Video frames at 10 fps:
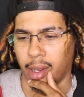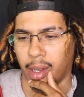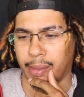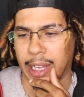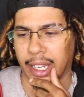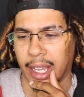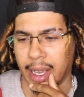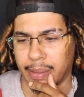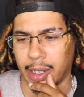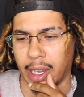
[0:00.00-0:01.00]
on my
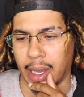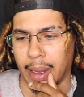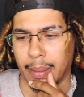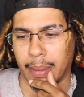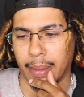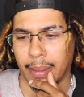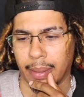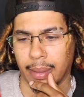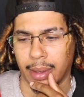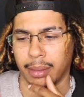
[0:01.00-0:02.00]
laptop.
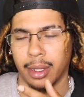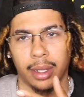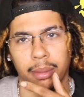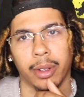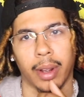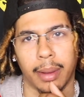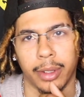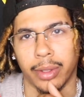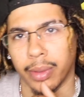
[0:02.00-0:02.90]
Let me grab this